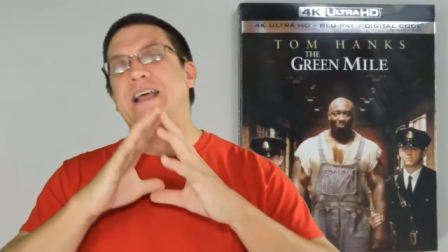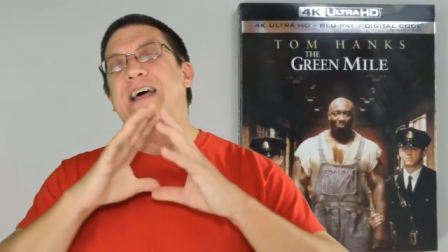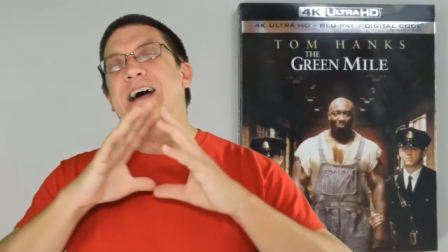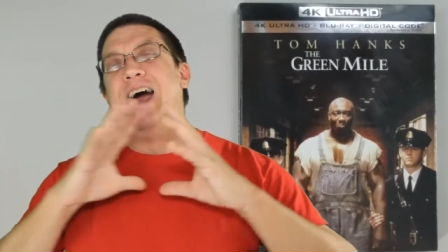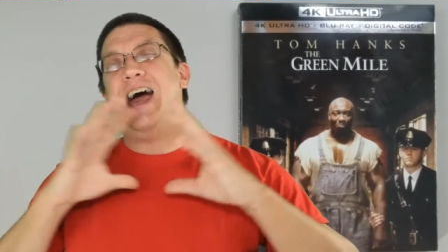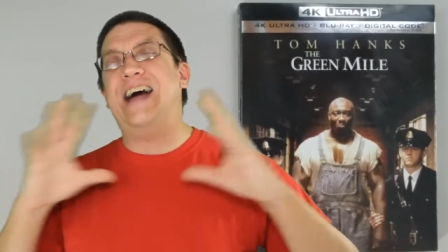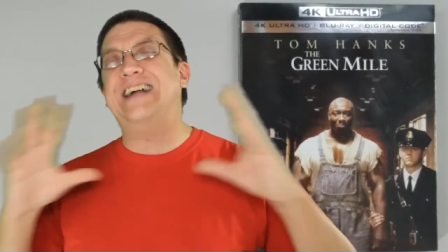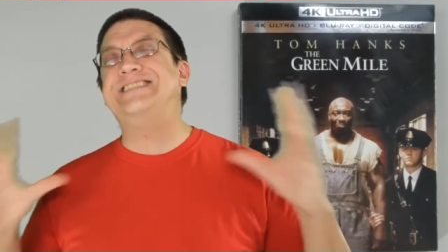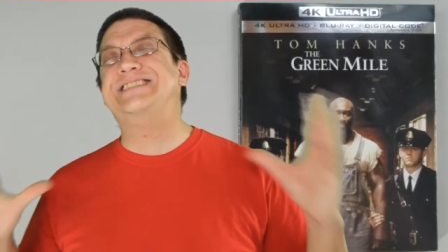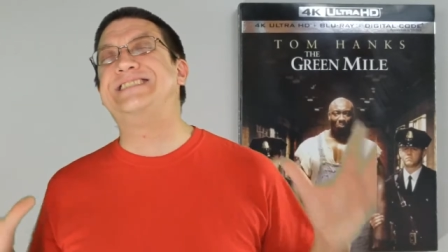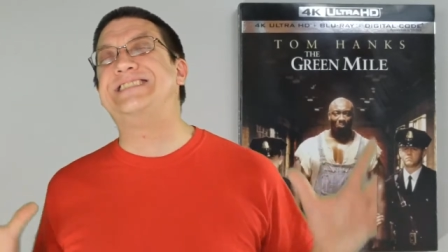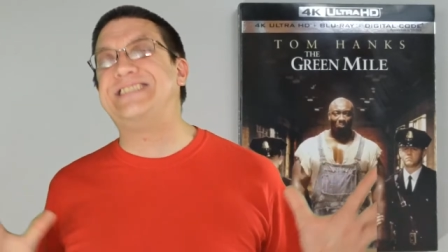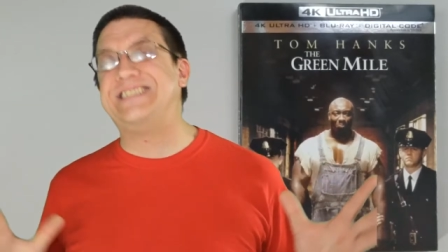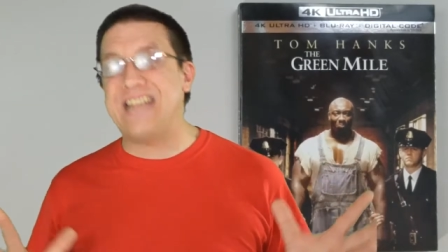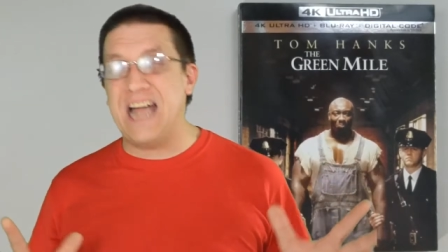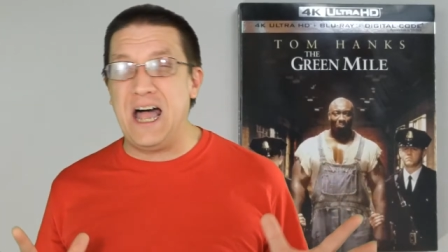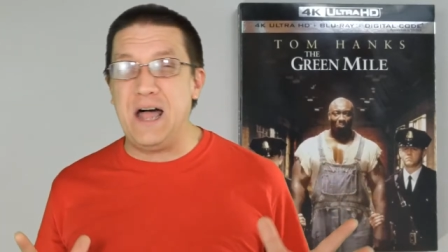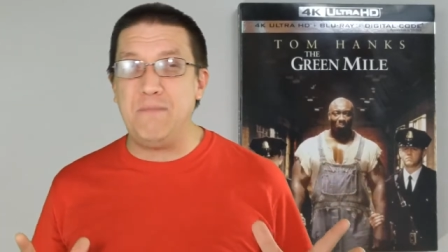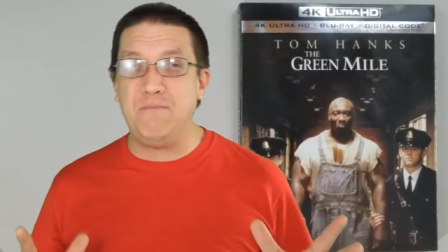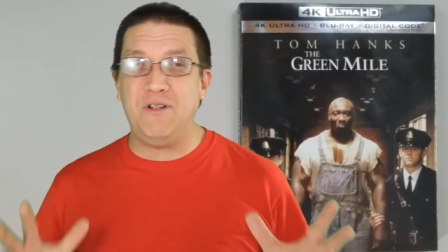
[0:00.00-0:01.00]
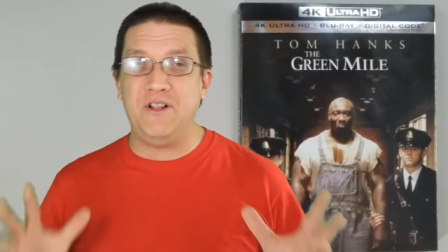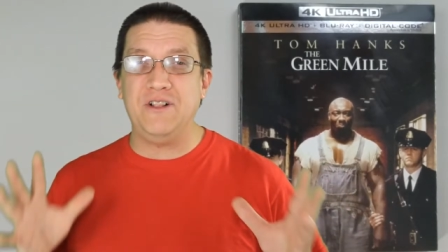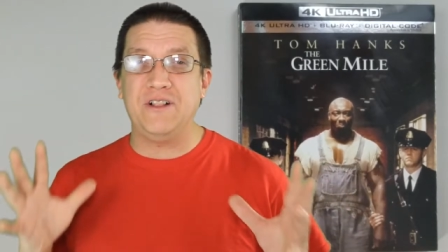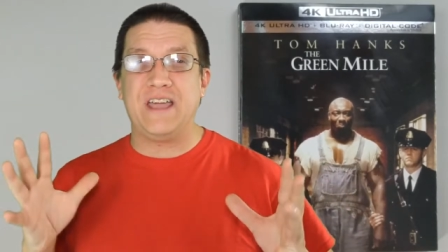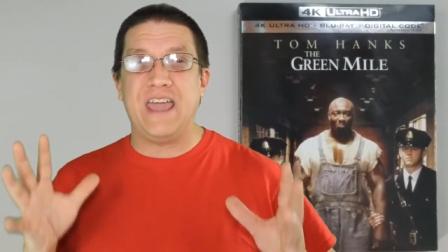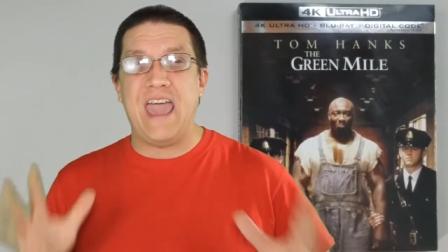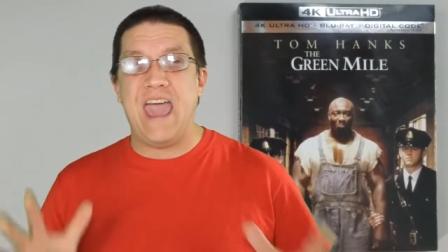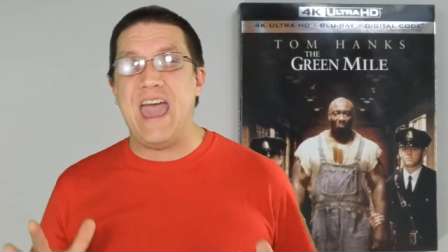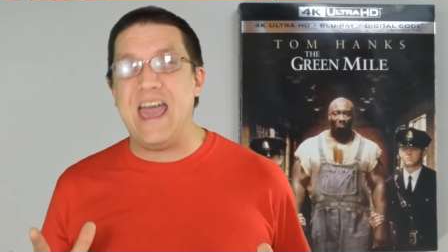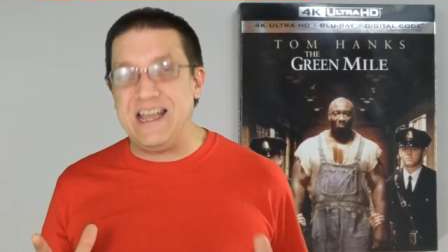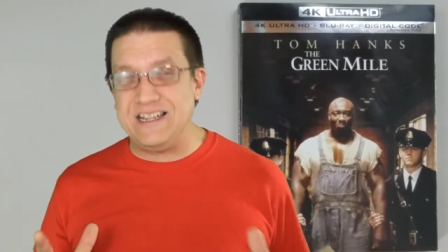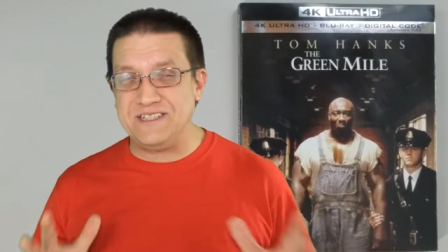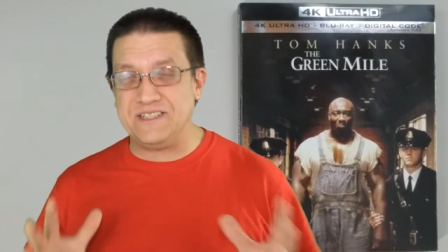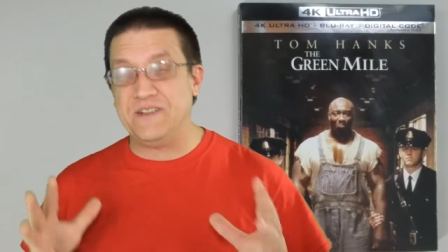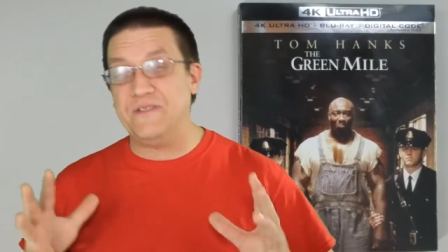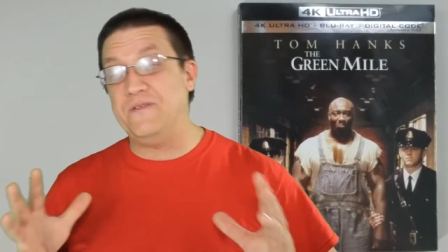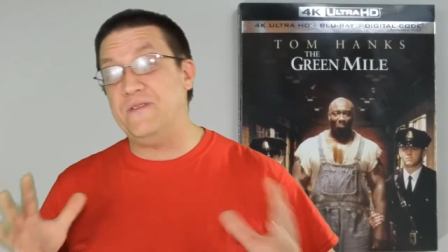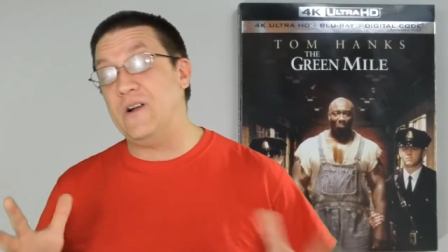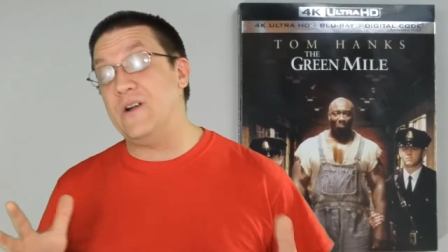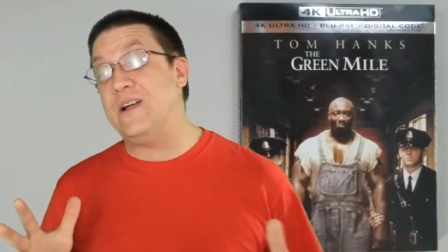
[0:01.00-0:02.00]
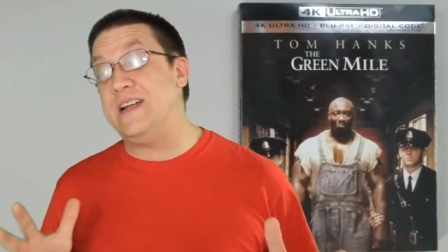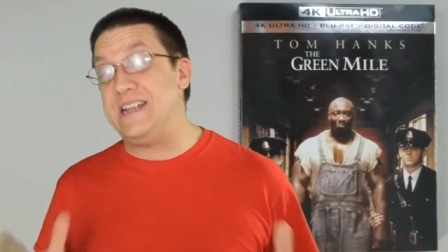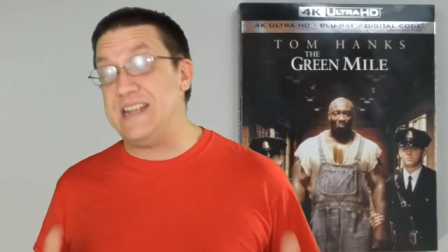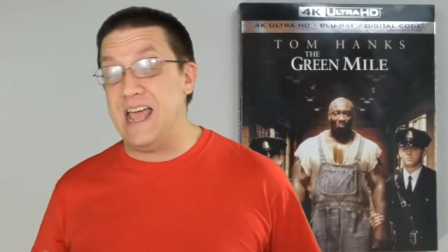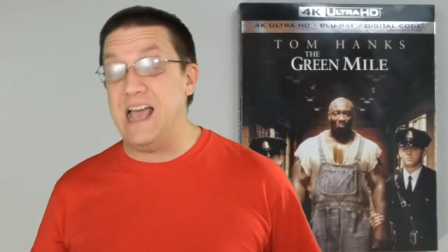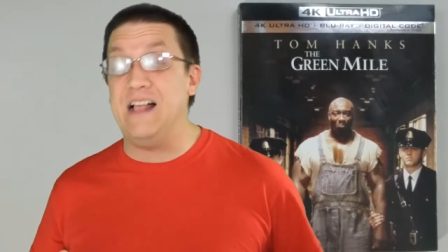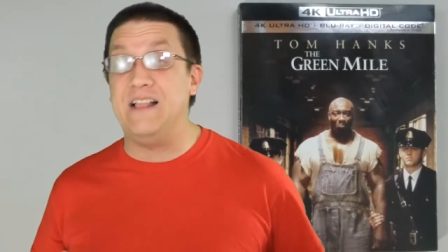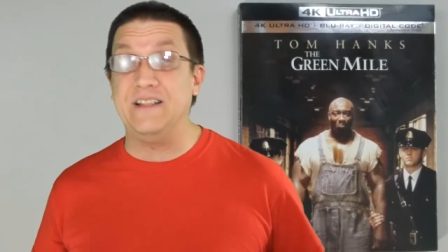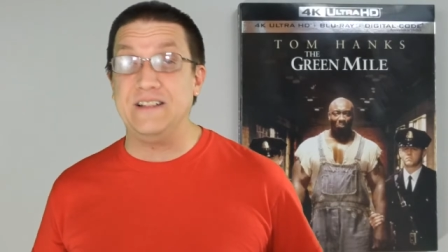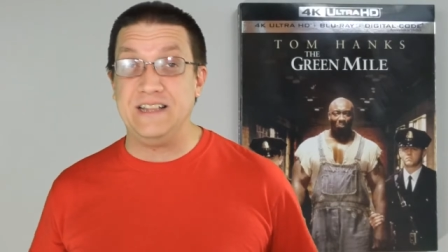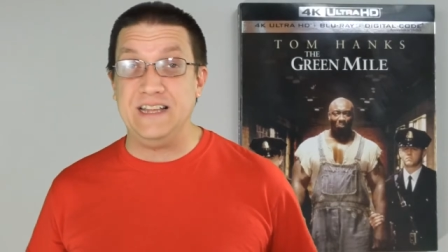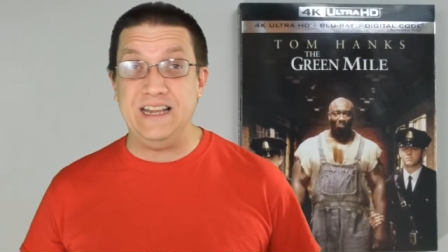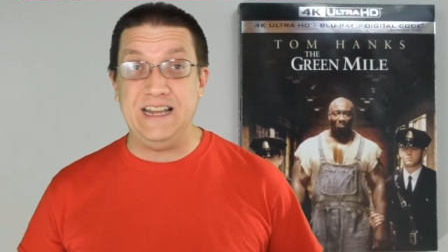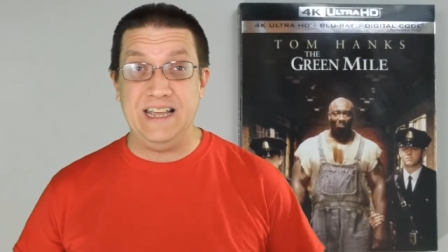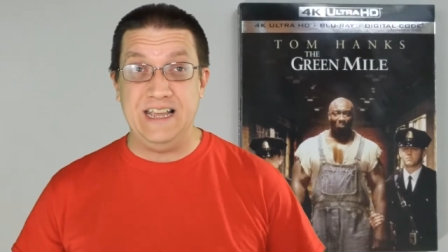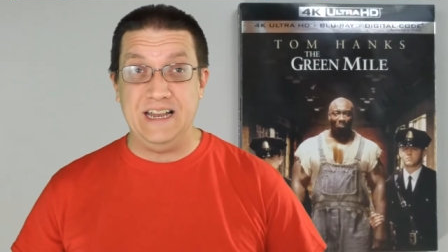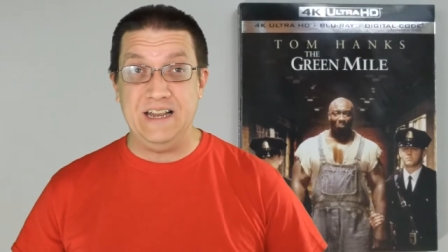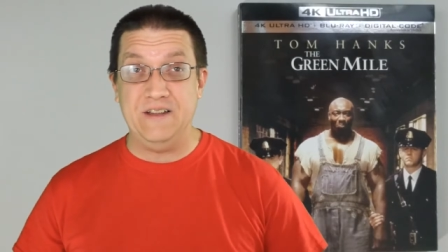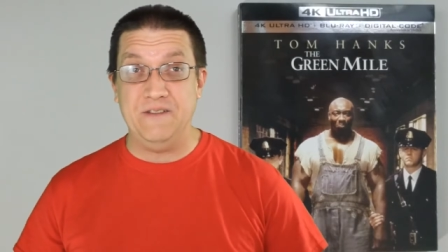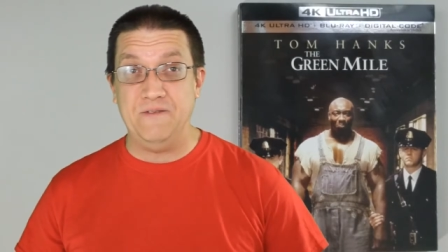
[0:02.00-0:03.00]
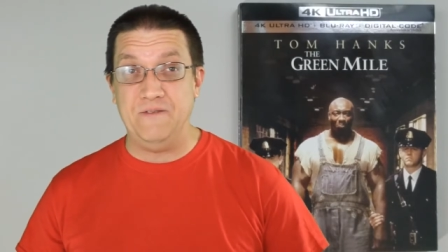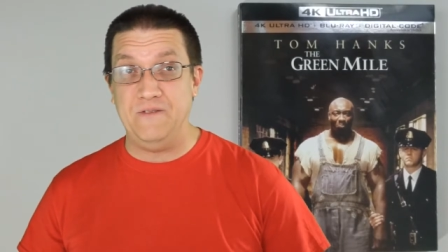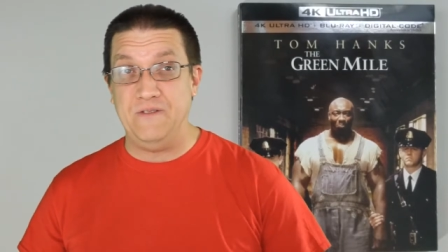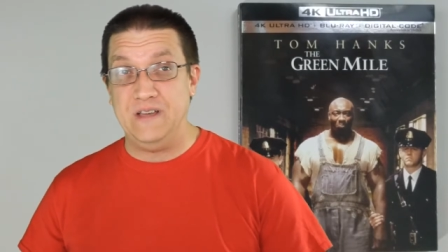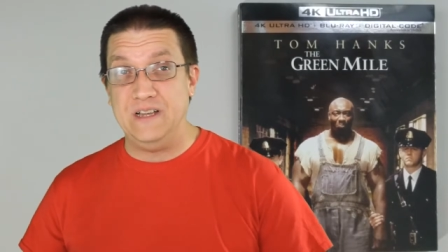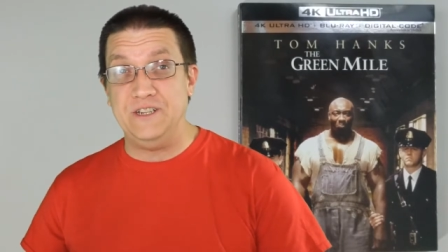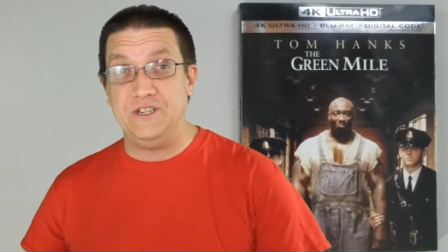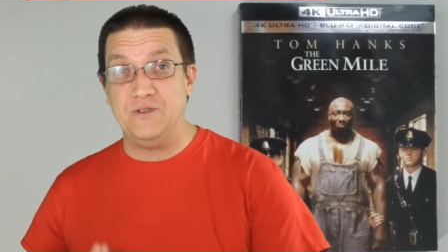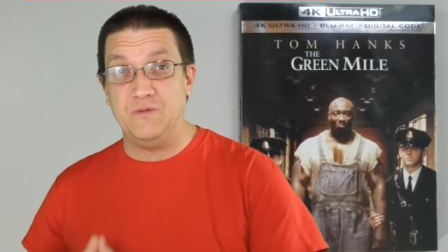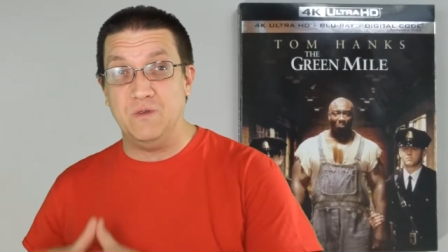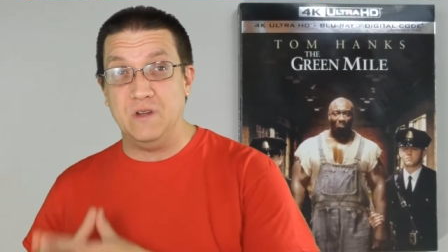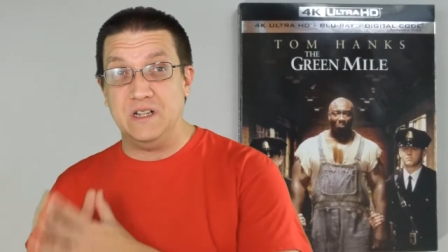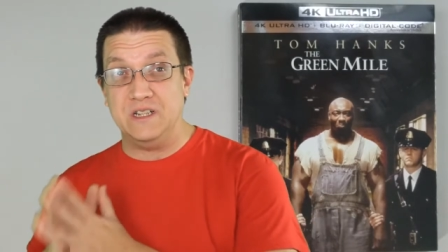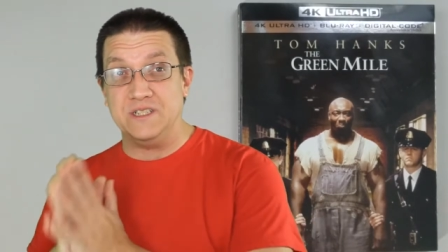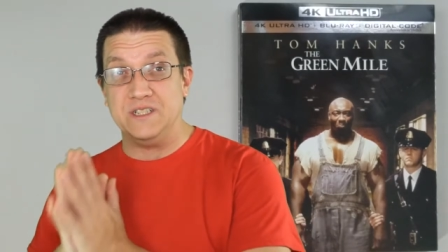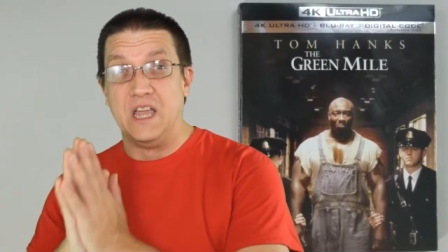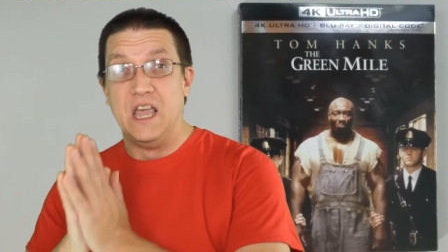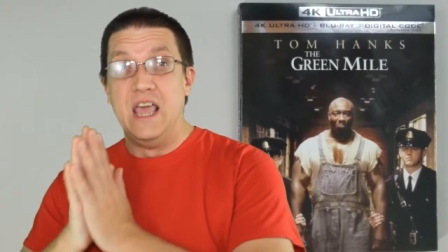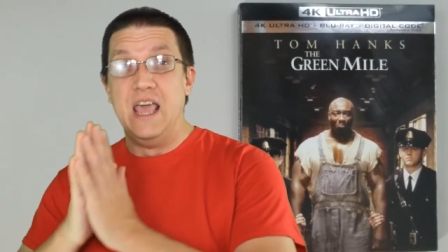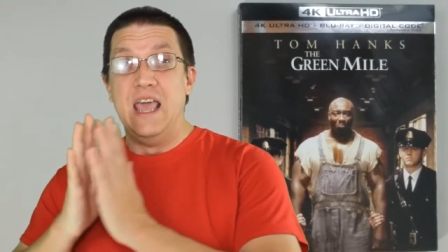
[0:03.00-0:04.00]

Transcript: ensemble cast of very talented individuals.